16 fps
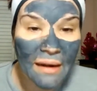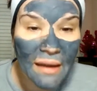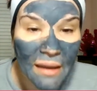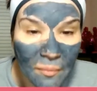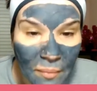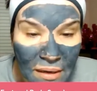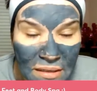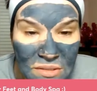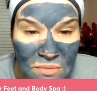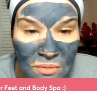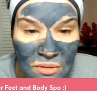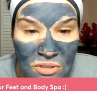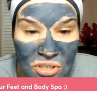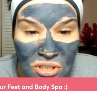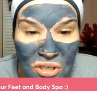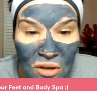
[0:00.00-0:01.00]
I might as well
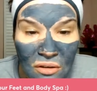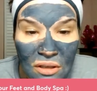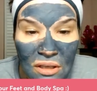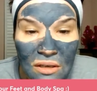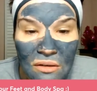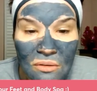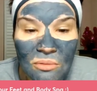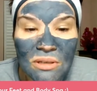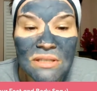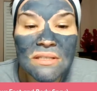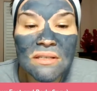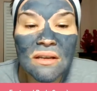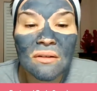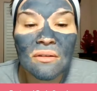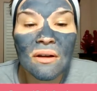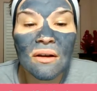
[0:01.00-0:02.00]
show you what's
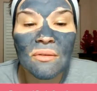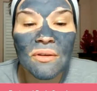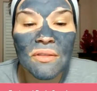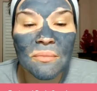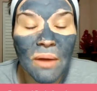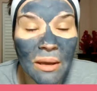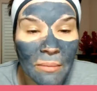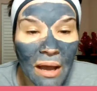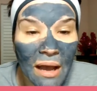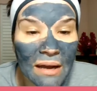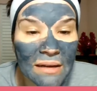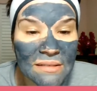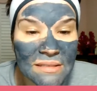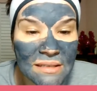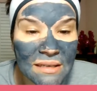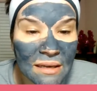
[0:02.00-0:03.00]
going on with my
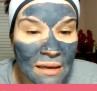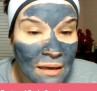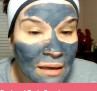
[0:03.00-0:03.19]
mask,